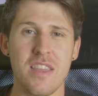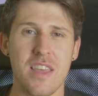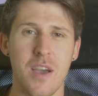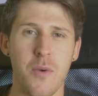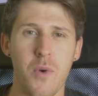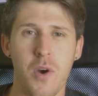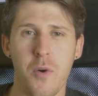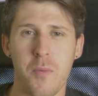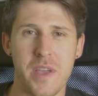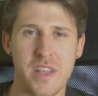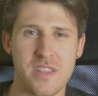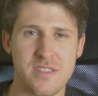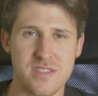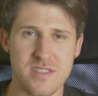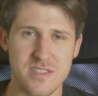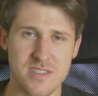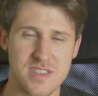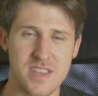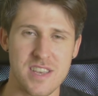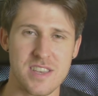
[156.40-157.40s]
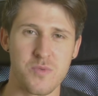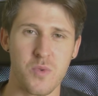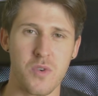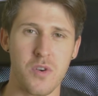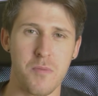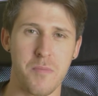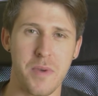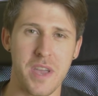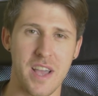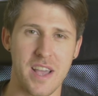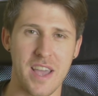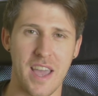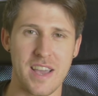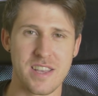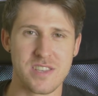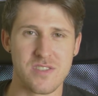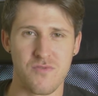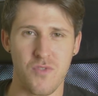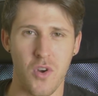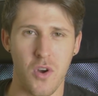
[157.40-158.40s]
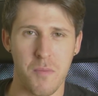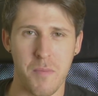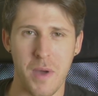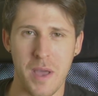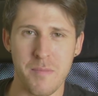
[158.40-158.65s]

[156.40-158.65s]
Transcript: There will be instances where it will be a case of rock,